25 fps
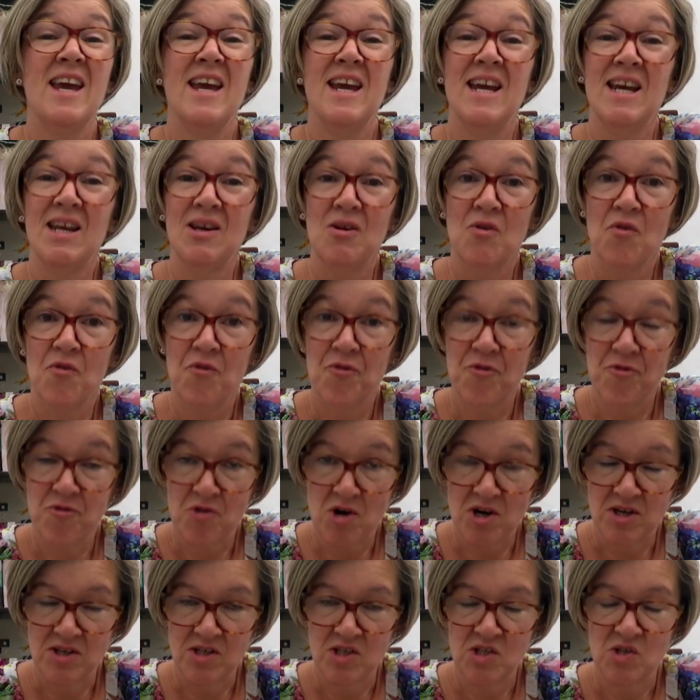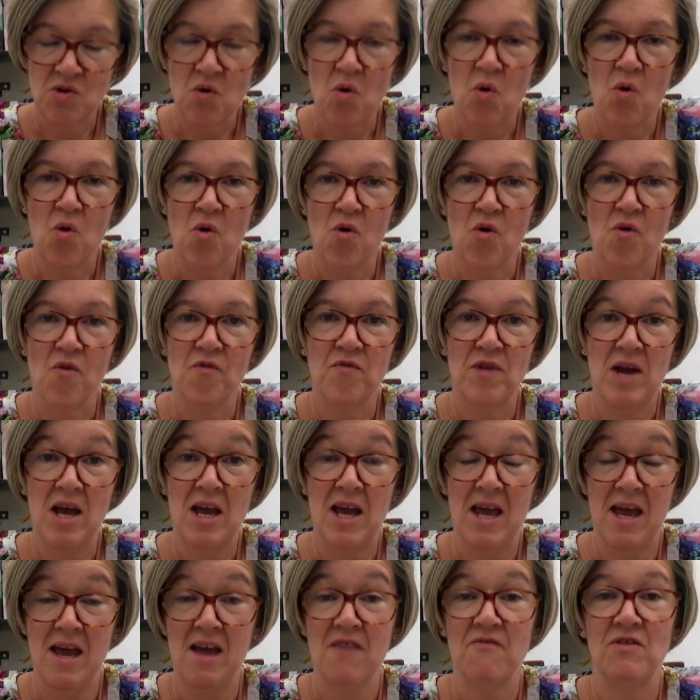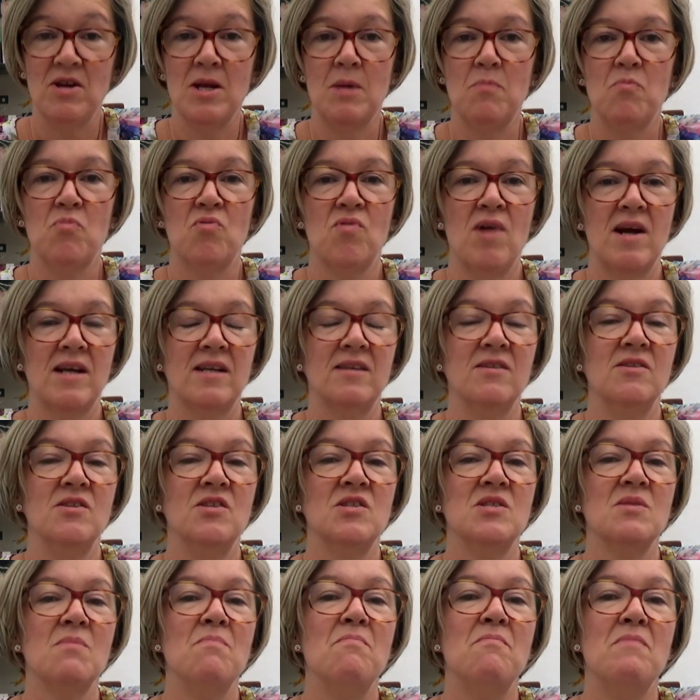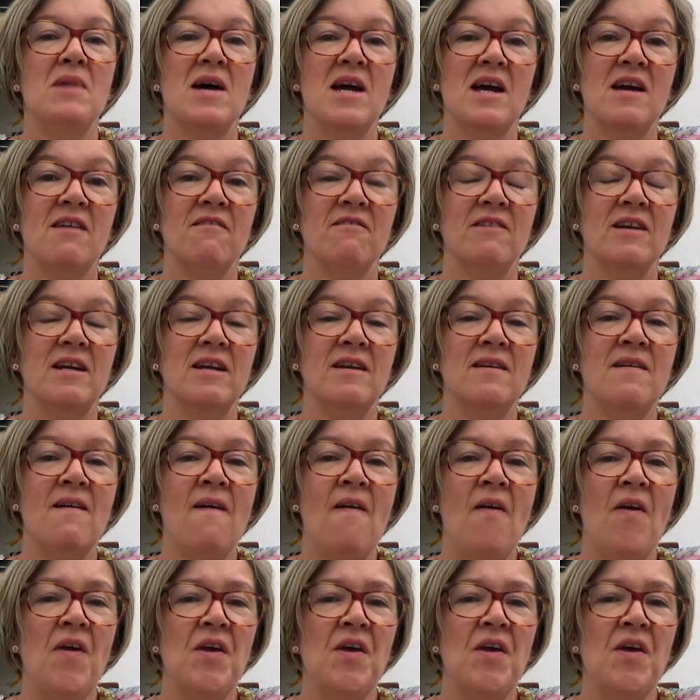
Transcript: in front of a heavily pregnant Mary.